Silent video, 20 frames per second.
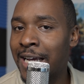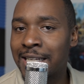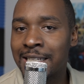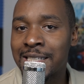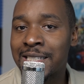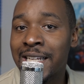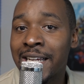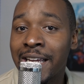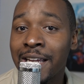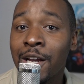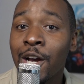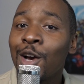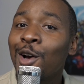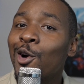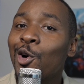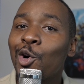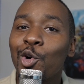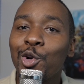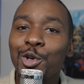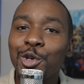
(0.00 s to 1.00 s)
I had to say.
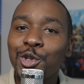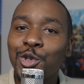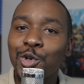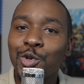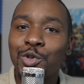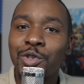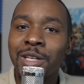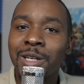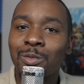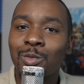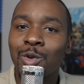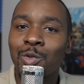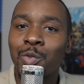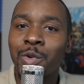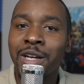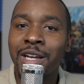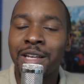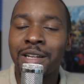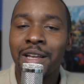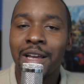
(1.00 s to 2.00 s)
Who do you think will
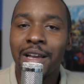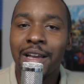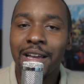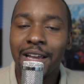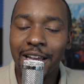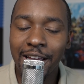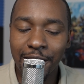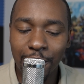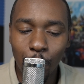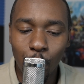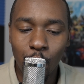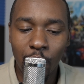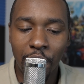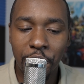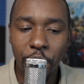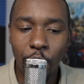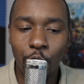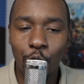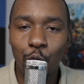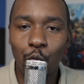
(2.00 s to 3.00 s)
win in a
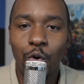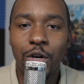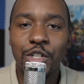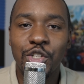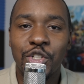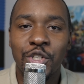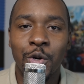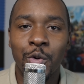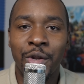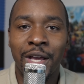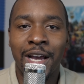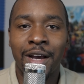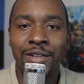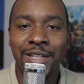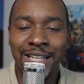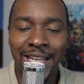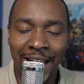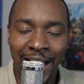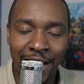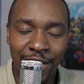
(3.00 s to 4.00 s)
one on one
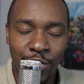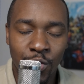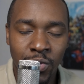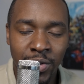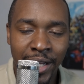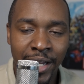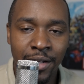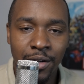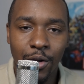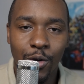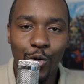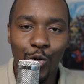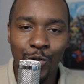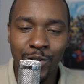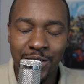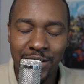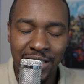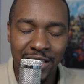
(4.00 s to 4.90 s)
showdown, the 838 or